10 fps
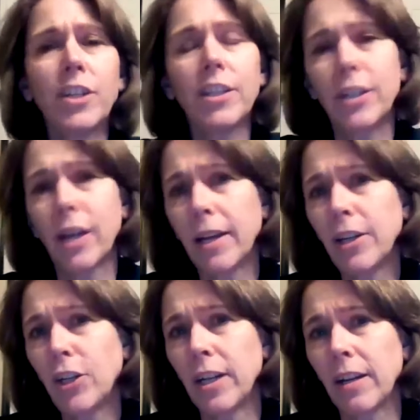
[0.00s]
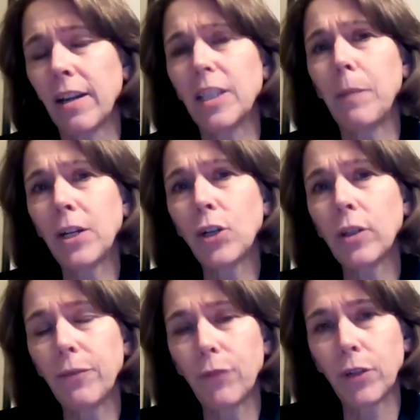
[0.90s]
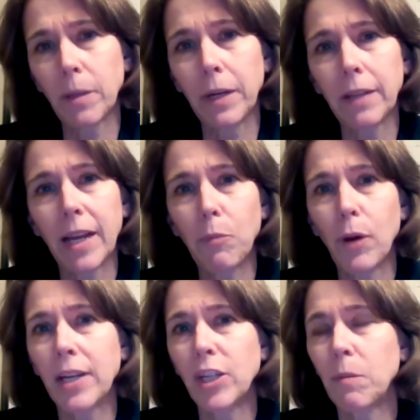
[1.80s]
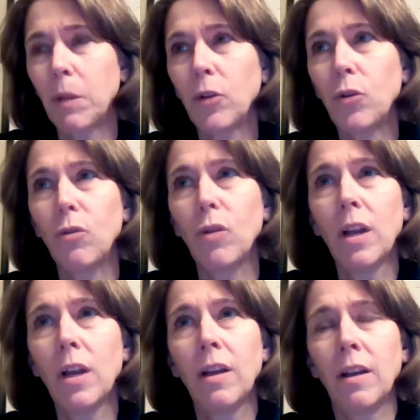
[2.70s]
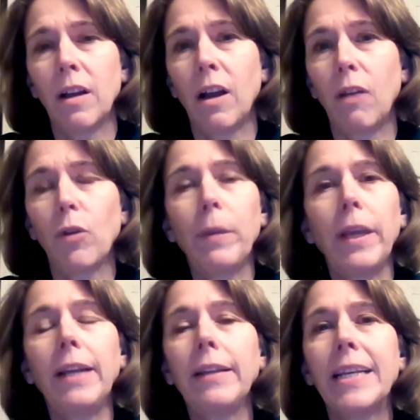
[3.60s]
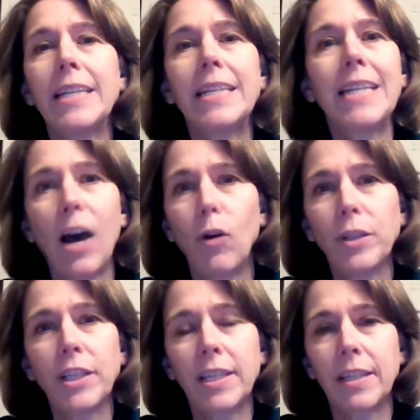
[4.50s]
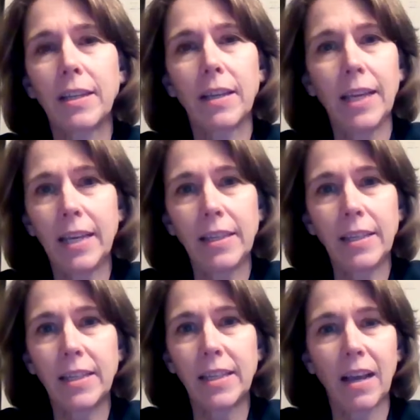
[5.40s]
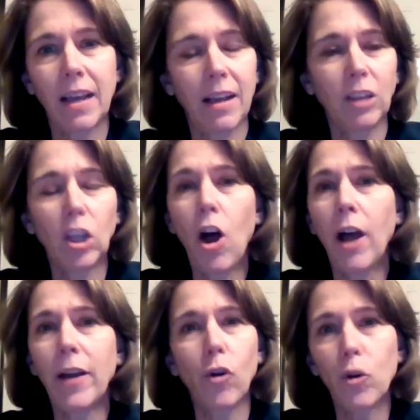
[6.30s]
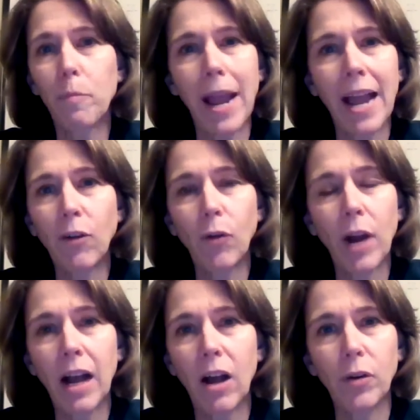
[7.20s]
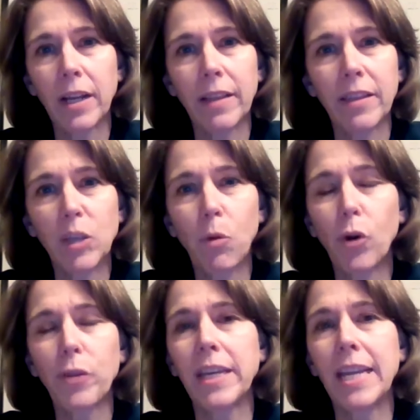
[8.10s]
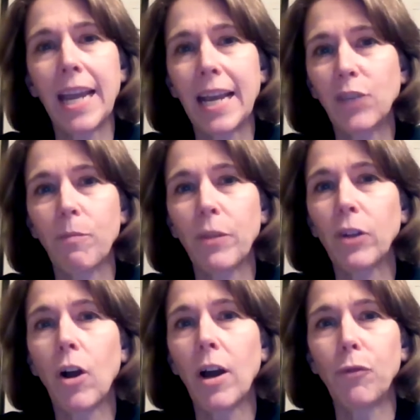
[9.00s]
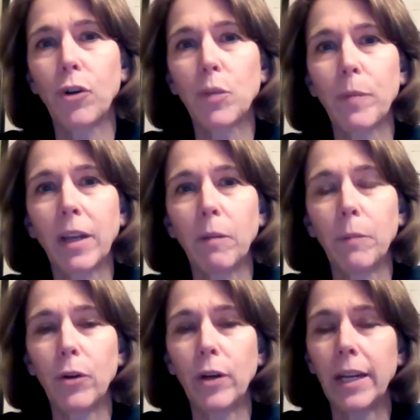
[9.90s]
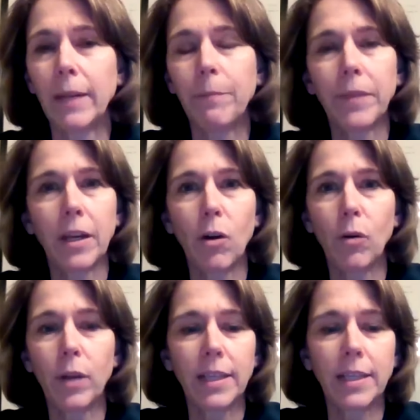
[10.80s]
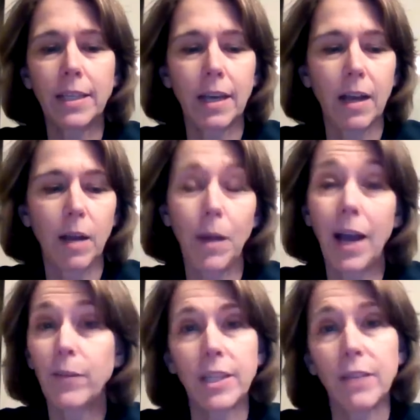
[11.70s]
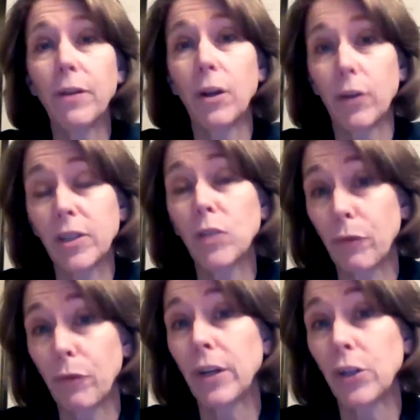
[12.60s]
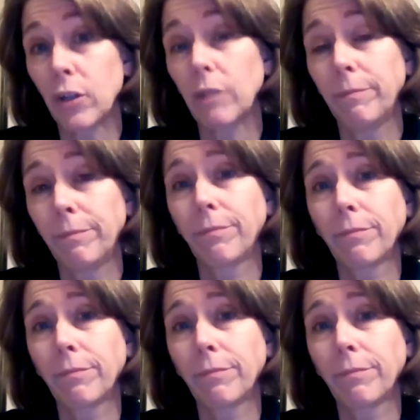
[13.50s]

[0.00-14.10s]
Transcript: just astonishing, especially for somebody like Brad Schimmel, who repeatedly touts his law and order background and the support that he has from the law enforcement community. It's obviously very superficial.